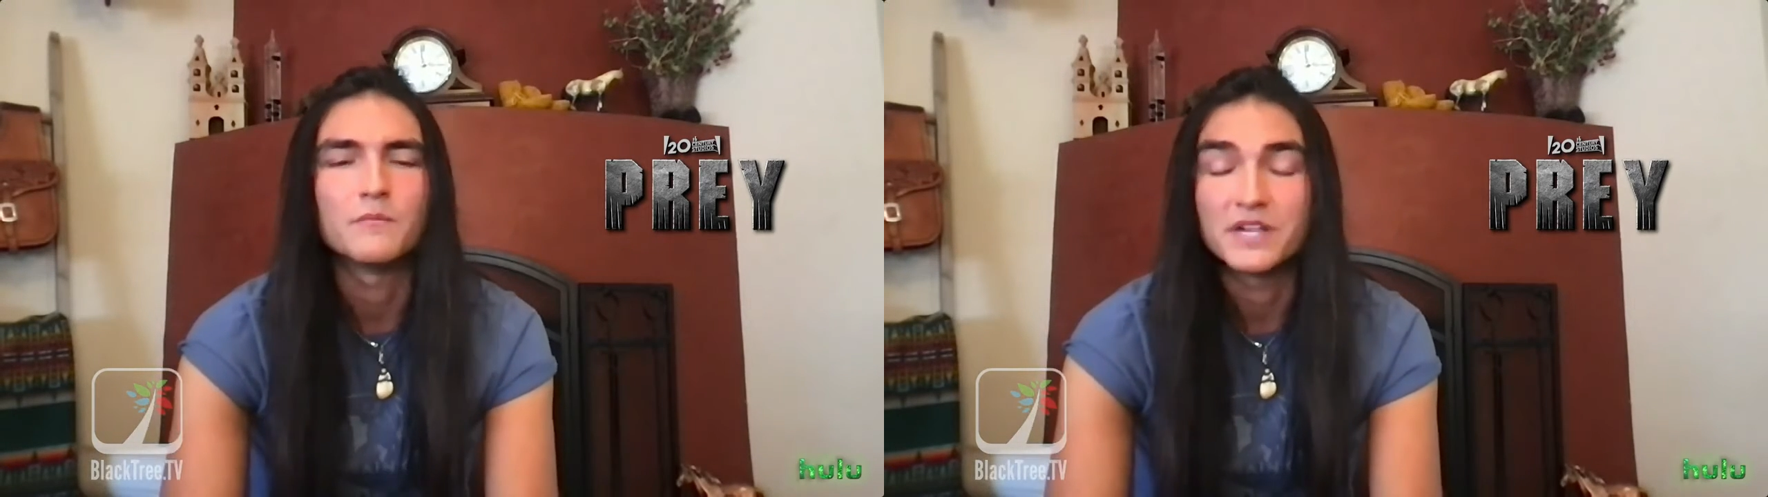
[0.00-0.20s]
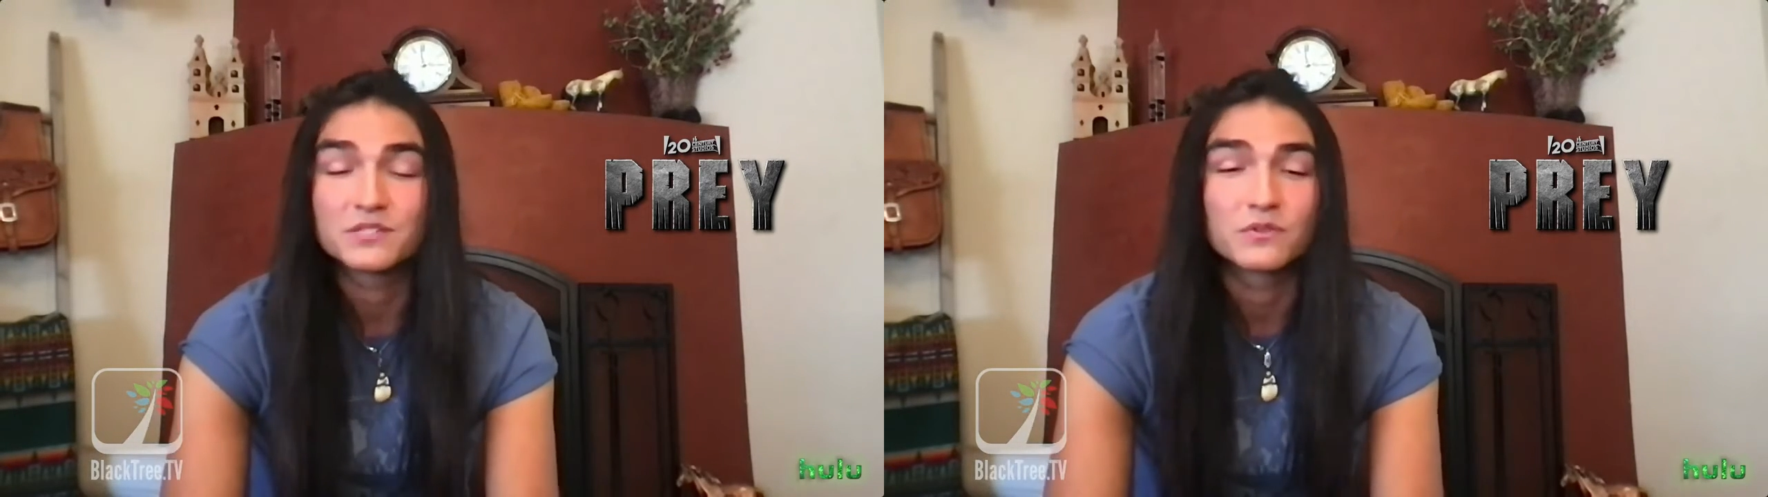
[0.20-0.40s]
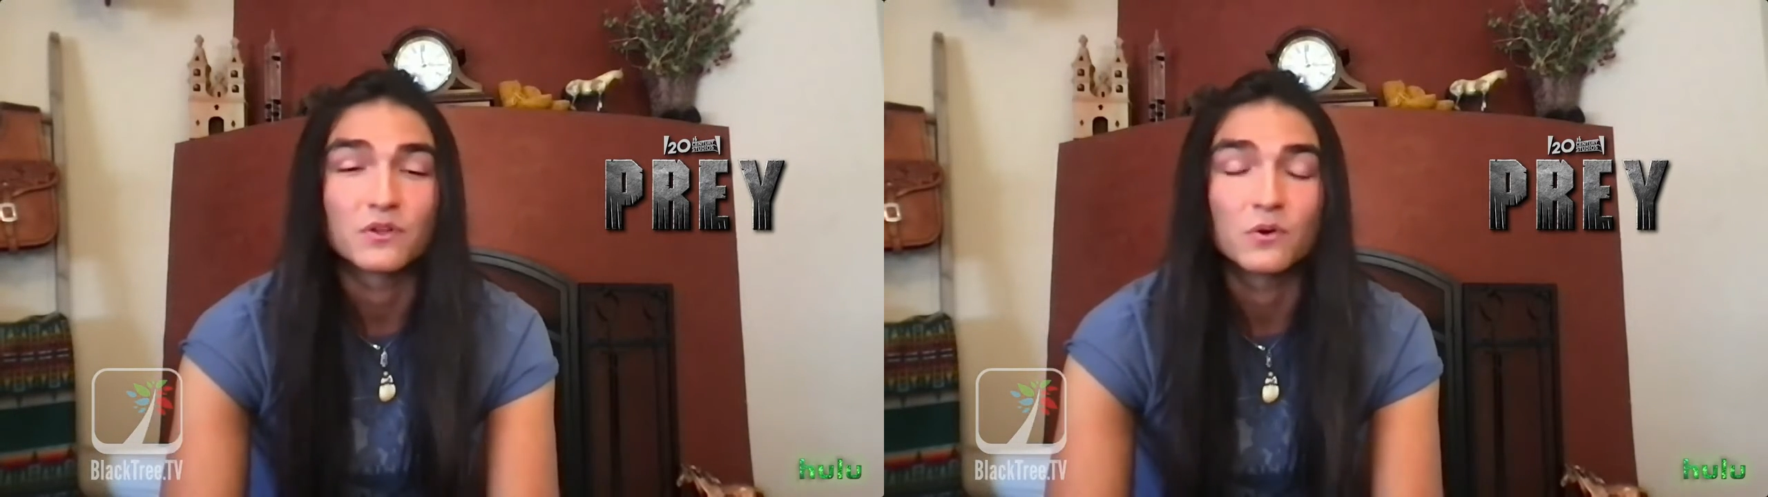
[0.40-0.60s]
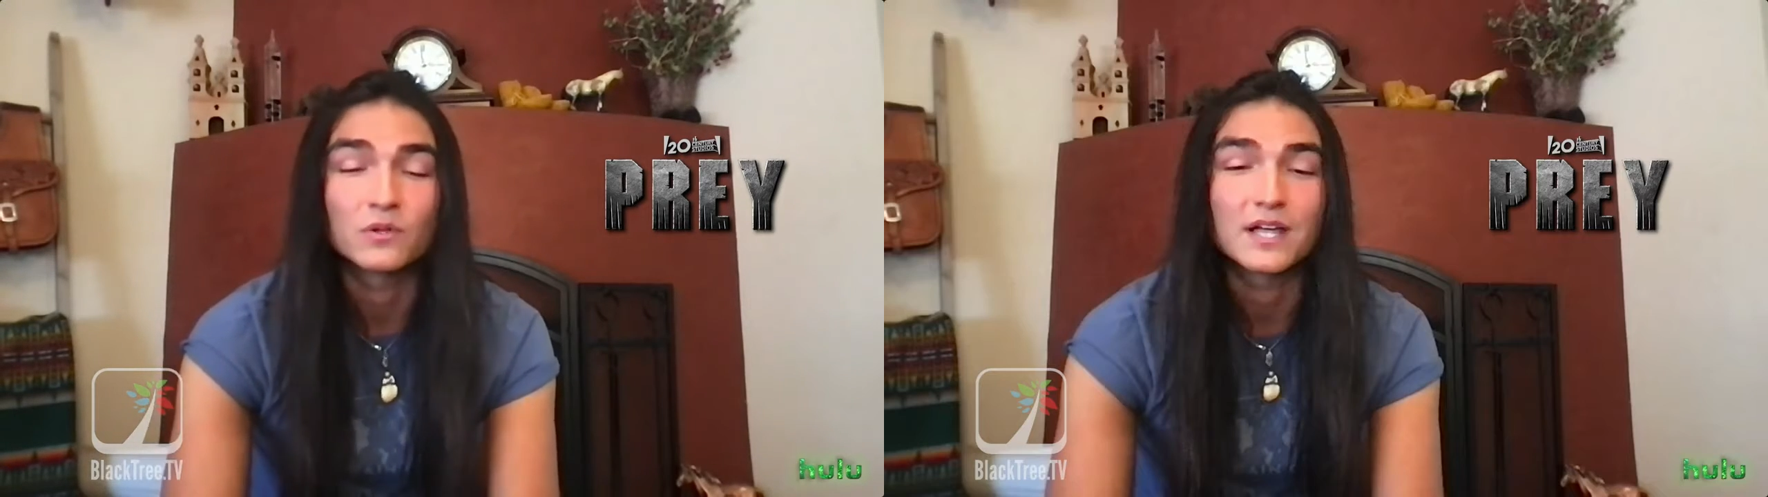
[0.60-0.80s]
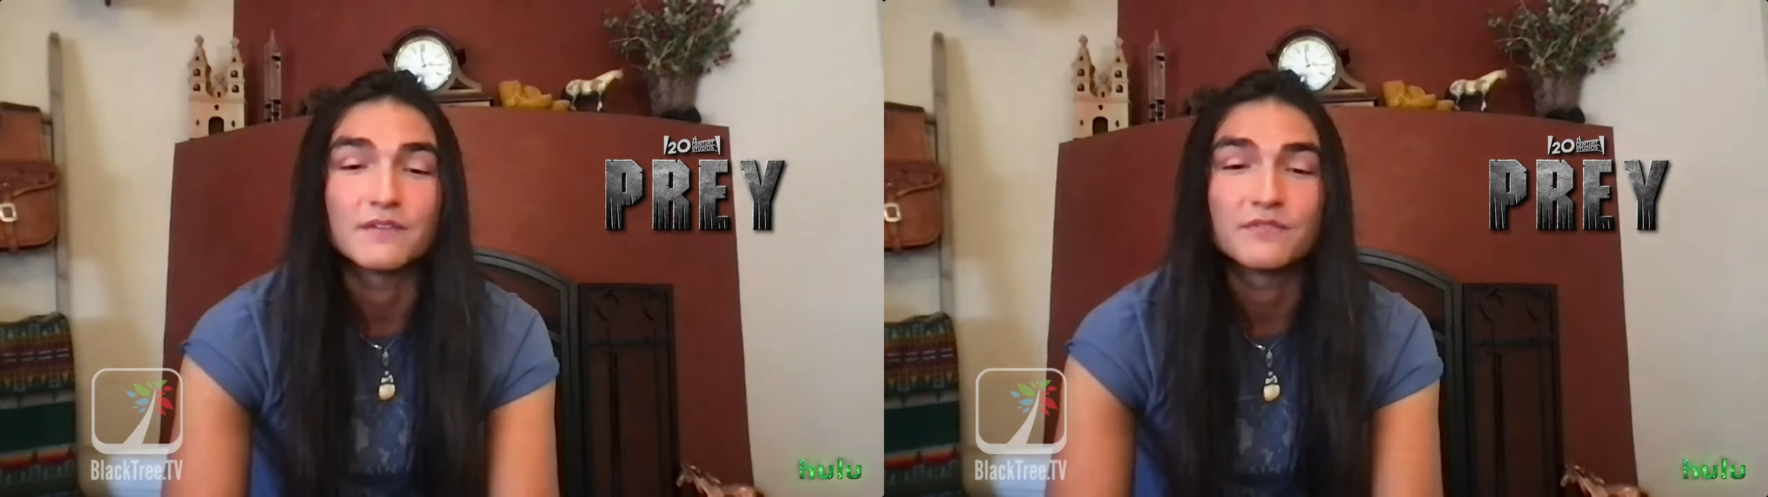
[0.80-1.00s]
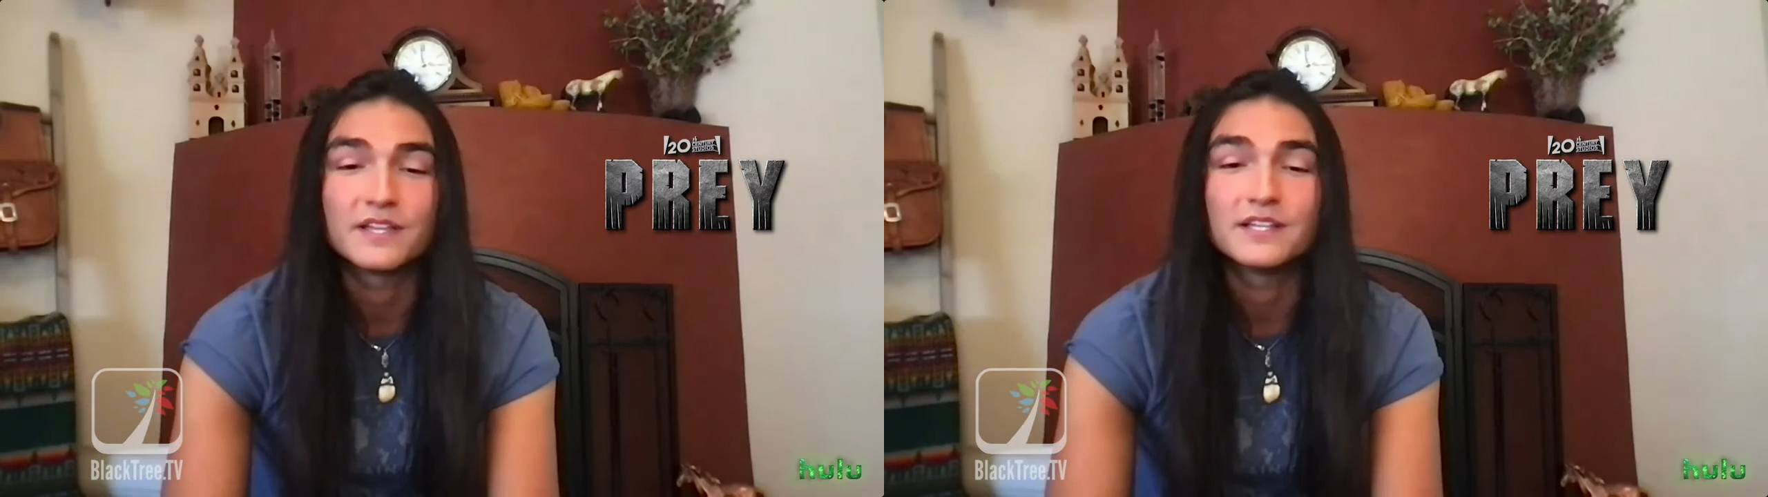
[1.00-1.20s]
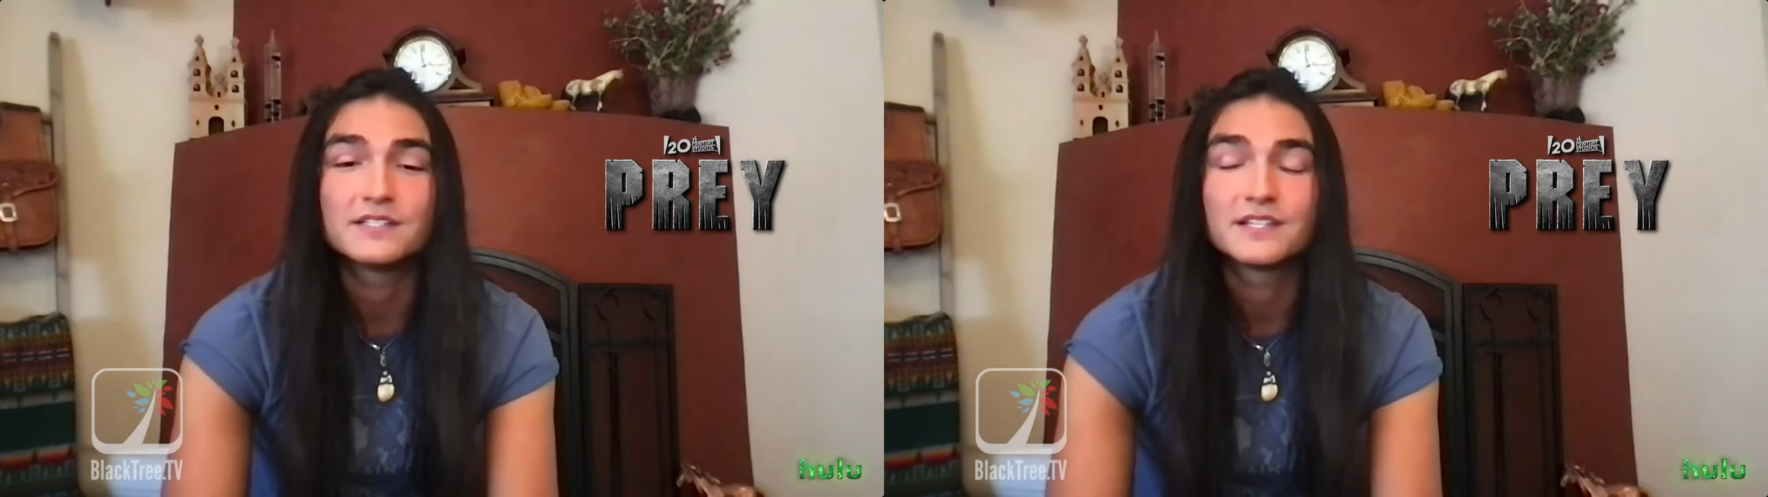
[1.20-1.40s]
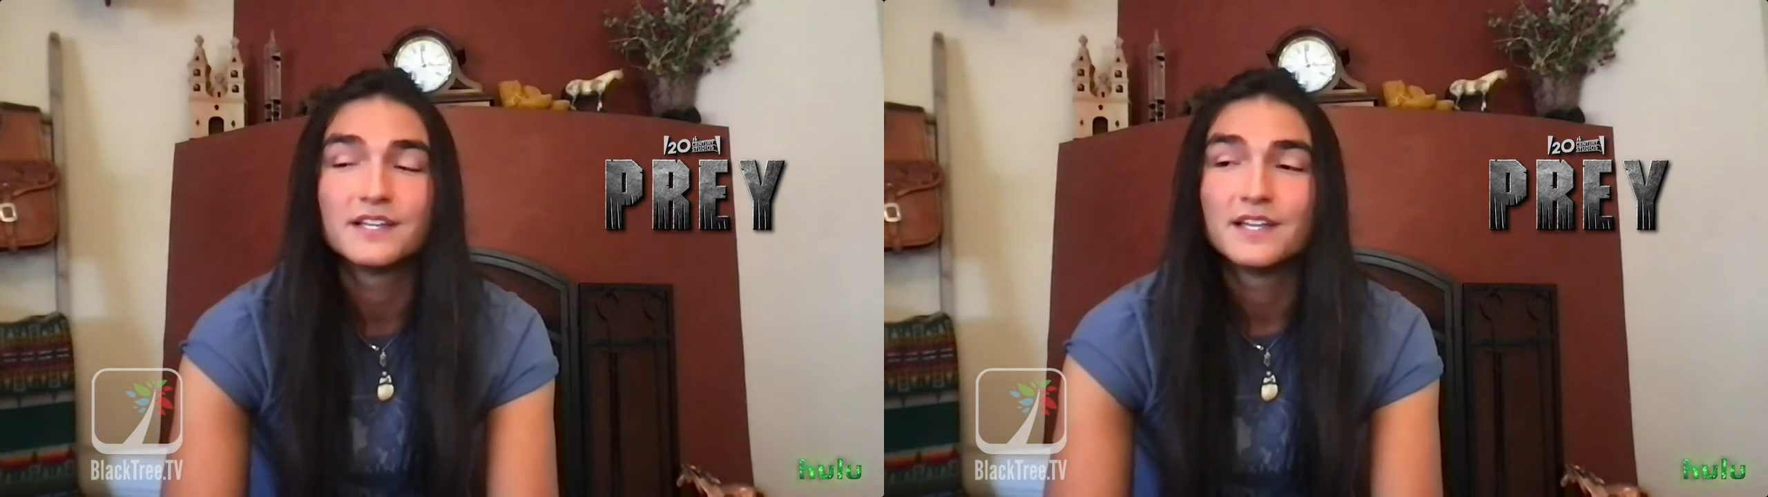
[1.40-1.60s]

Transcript: mixed with a whole lot of things.